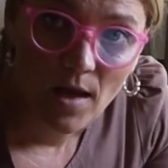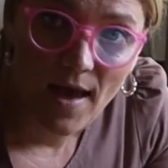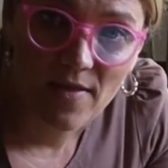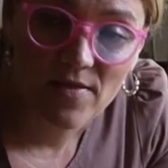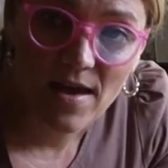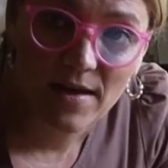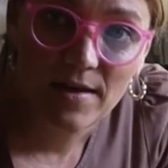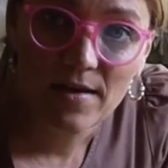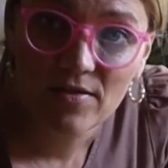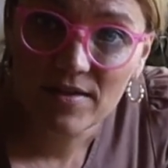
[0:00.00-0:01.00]
And
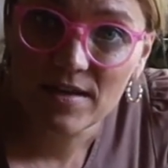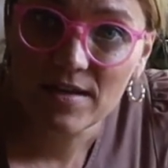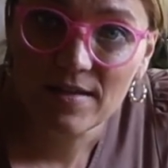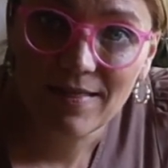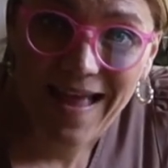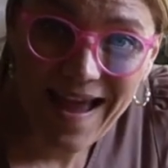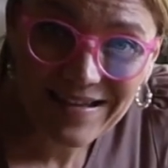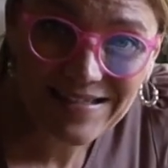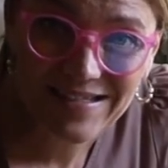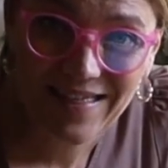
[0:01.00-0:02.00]
then the
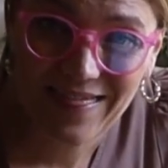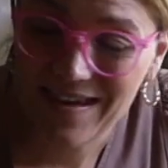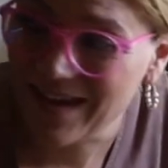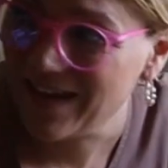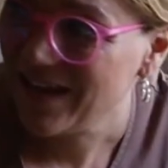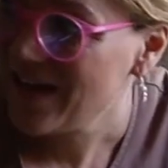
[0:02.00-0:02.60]
last thing